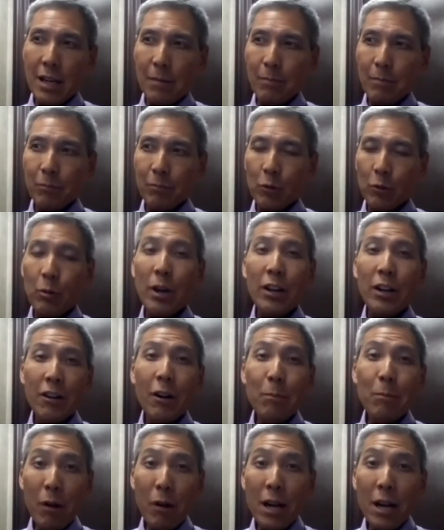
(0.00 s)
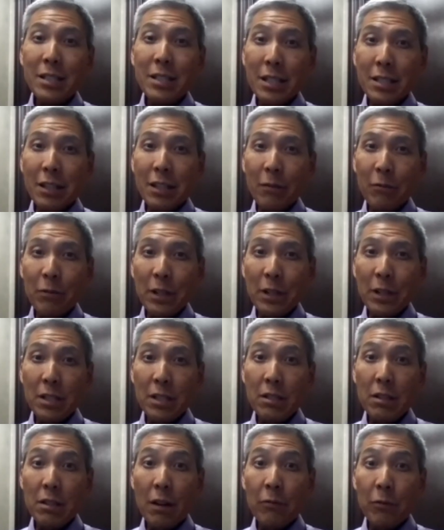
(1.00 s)
credit card processing fees is
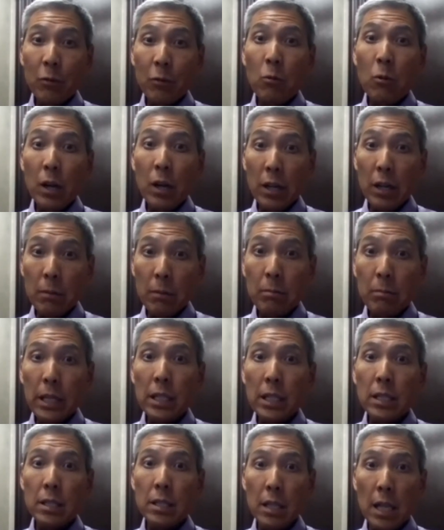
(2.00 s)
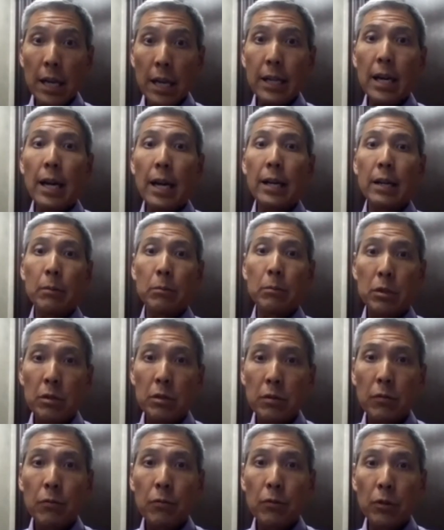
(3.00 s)
often one of the biggest line
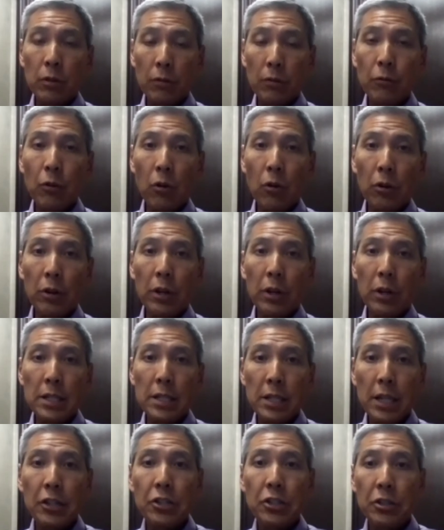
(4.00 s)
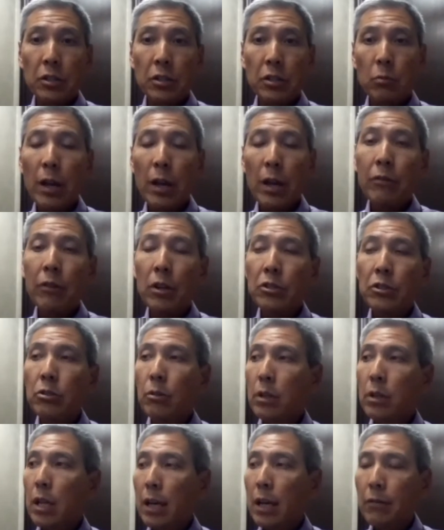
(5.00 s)
items for organizations. We have also a
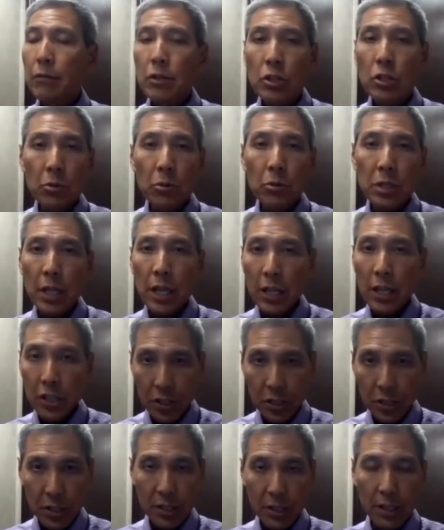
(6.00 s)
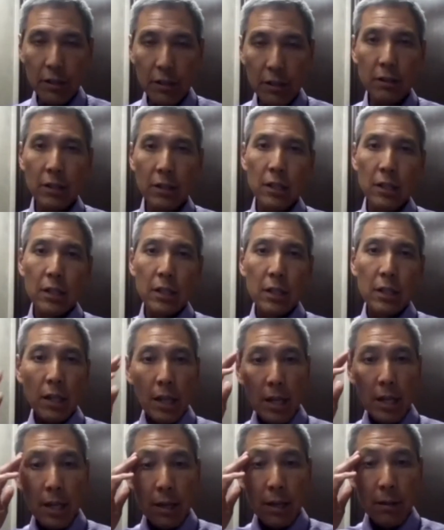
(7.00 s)
lot of associations that are
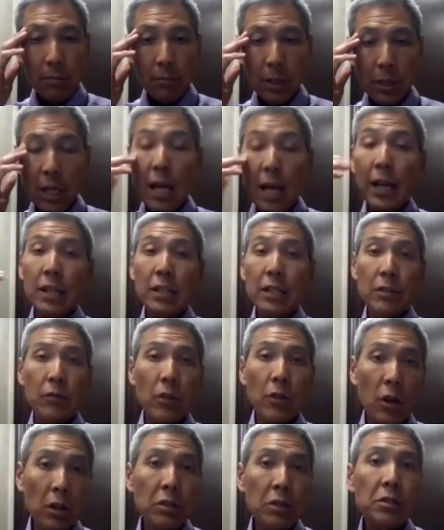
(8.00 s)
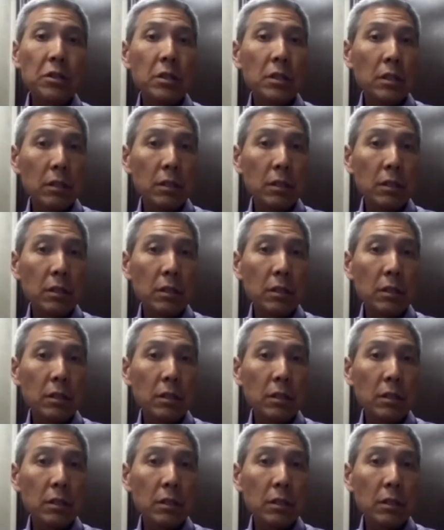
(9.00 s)
clients of ours, and